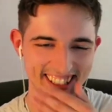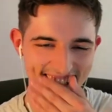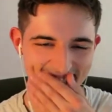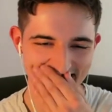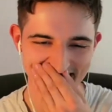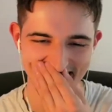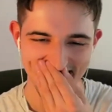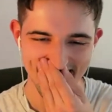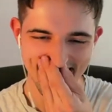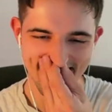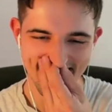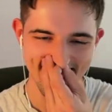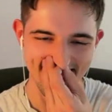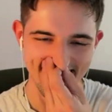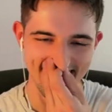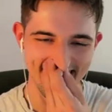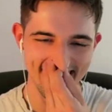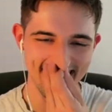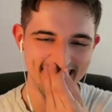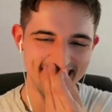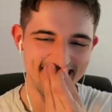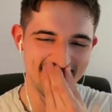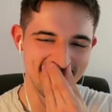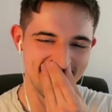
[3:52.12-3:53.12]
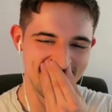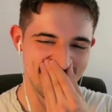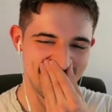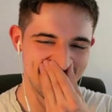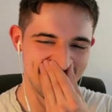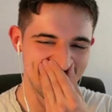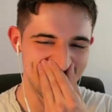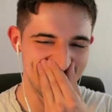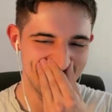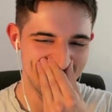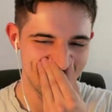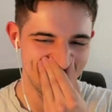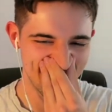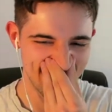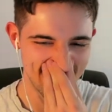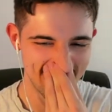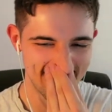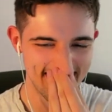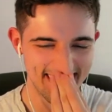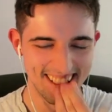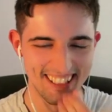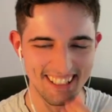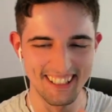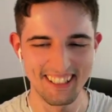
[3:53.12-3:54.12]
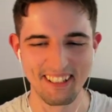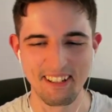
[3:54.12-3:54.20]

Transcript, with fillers: uh, we're making a movie about sending